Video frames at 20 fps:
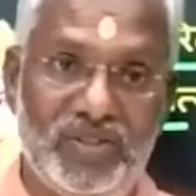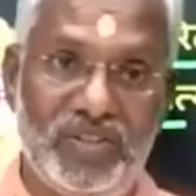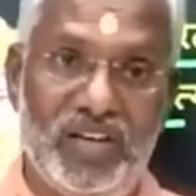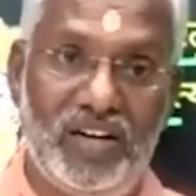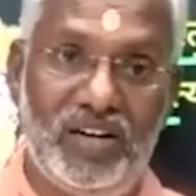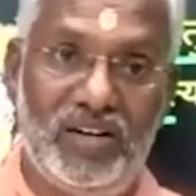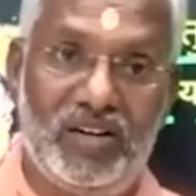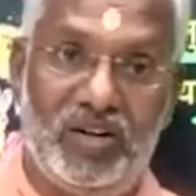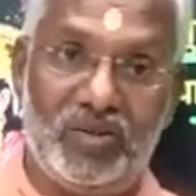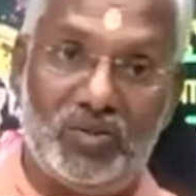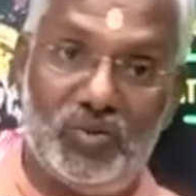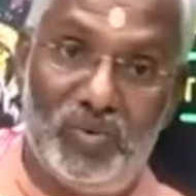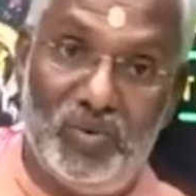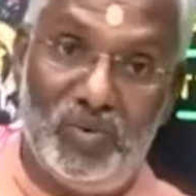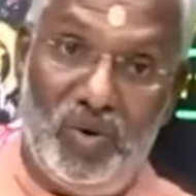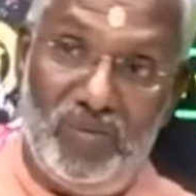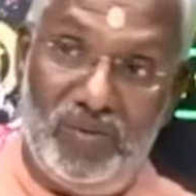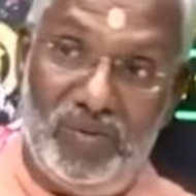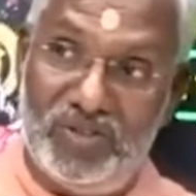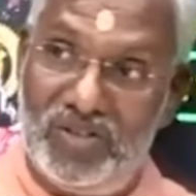he had got
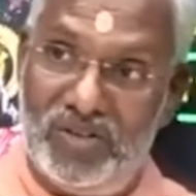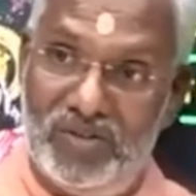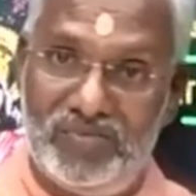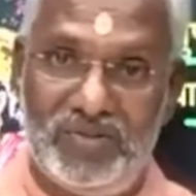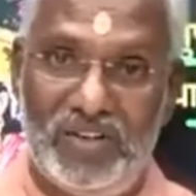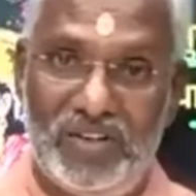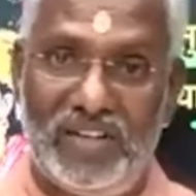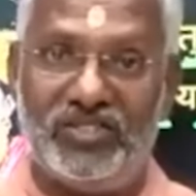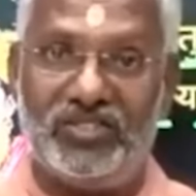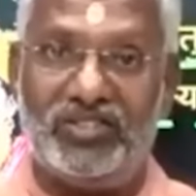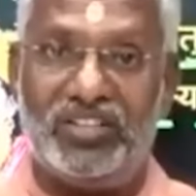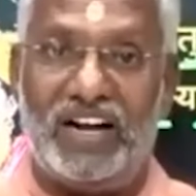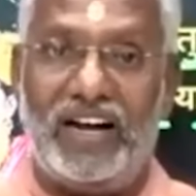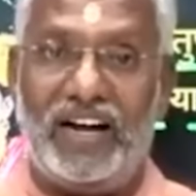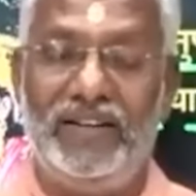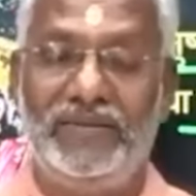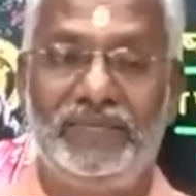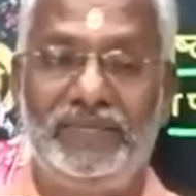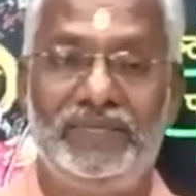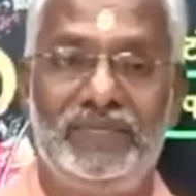so much of
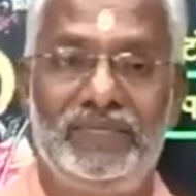astra.